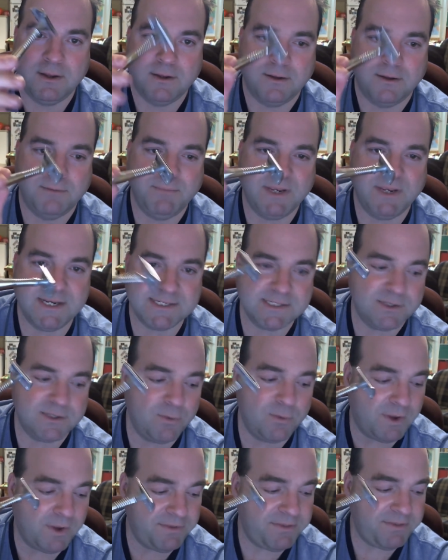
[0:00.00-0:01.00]
Because the
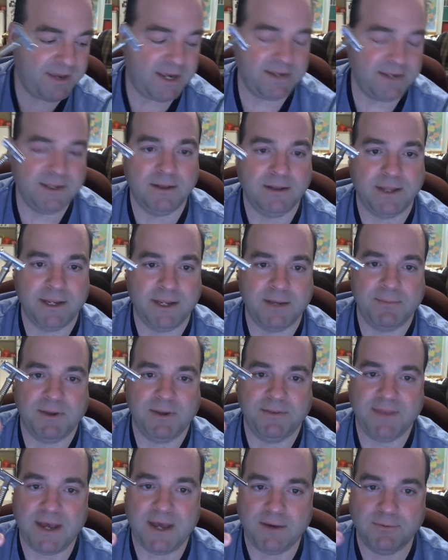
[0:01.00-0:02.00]
one thing I didn't like about
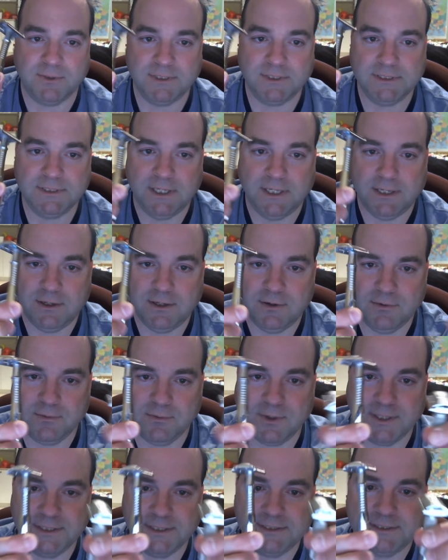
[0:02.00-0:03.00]
that one
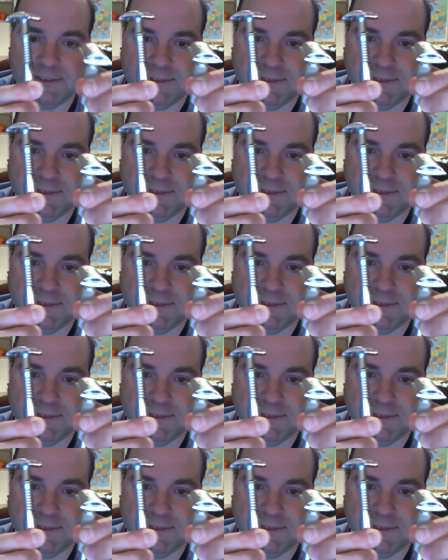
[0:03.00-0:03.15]
was